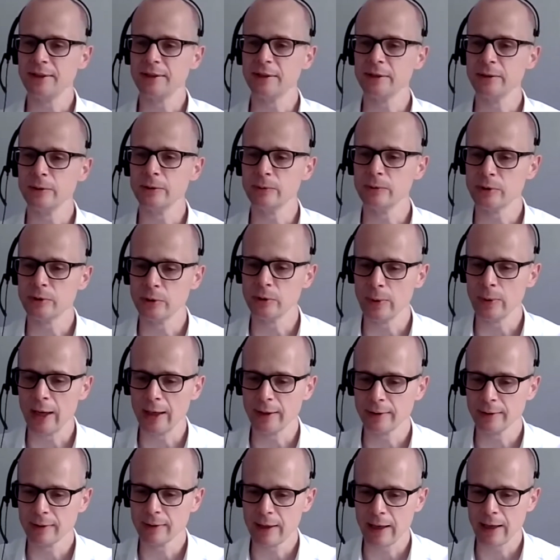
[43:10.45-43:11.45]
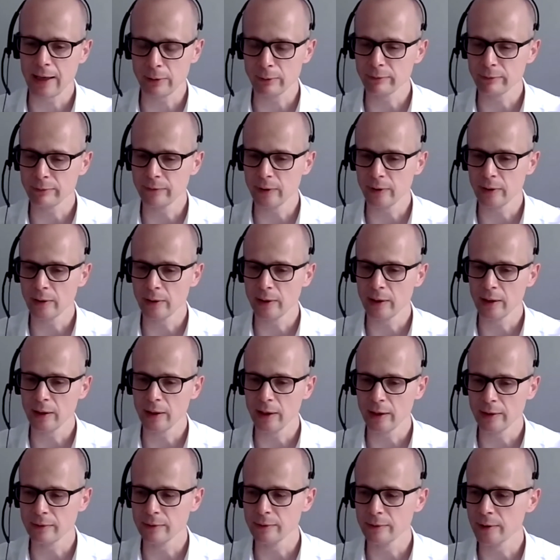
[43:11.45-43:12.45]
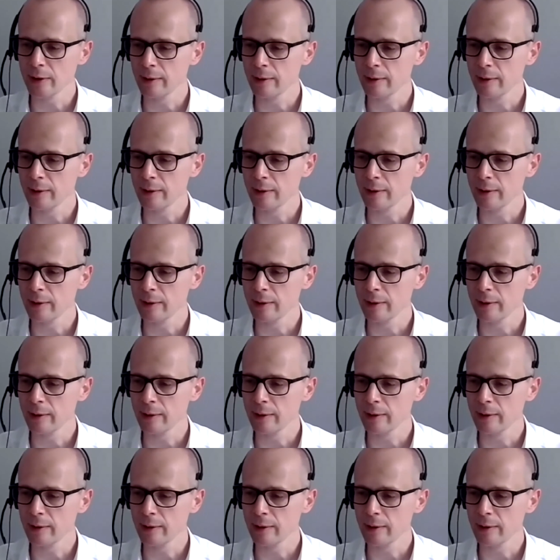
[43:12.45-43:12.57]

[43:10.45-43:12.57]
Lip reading: to add alpha. And